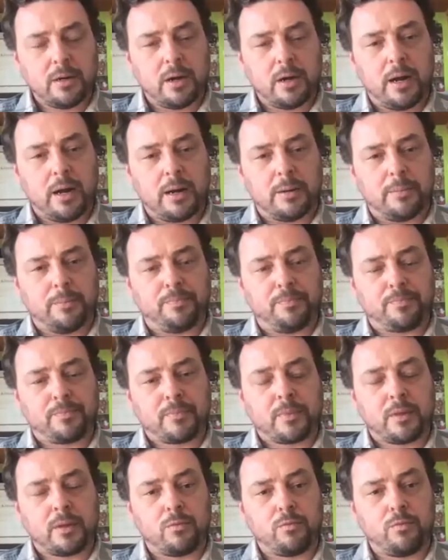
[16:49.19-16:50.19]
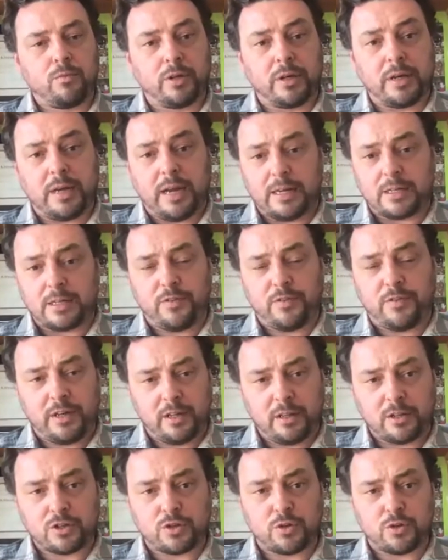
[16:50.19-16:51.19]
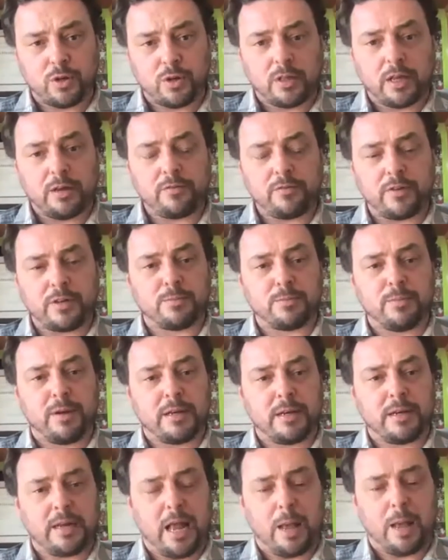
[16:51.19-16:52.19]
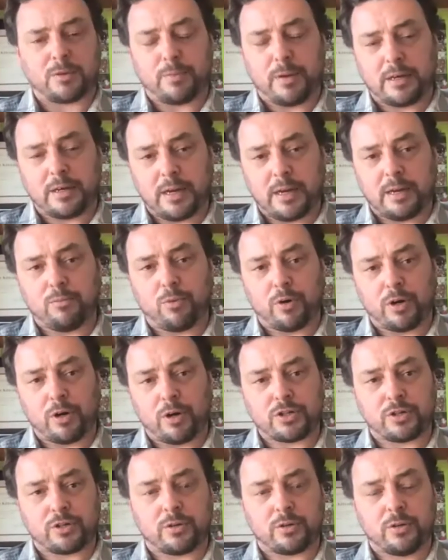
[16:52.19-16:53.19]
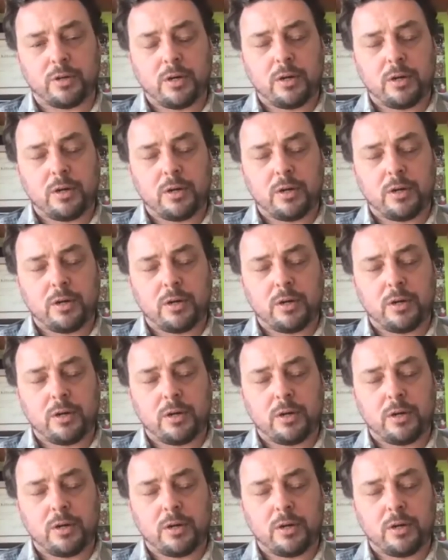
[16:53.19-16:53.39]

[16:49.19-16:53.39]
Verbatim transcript: Um, really, it's feeding the soil life. It's main, it helps maintain moisture.